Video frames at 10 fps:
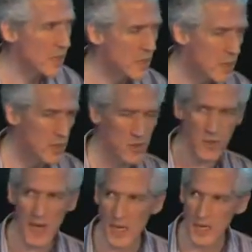a
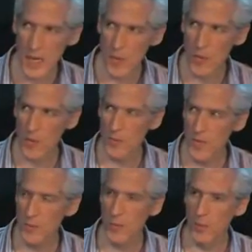great number of
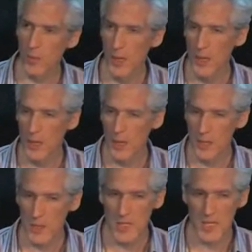people
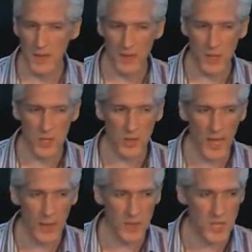using functional
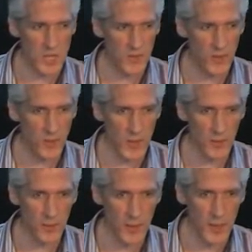languages for
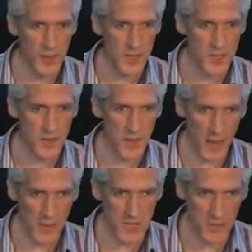real. So that
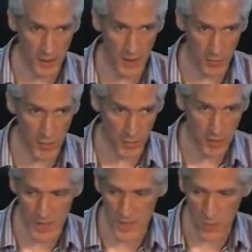was a, a, a
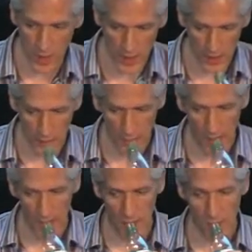place where
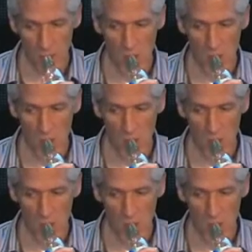um,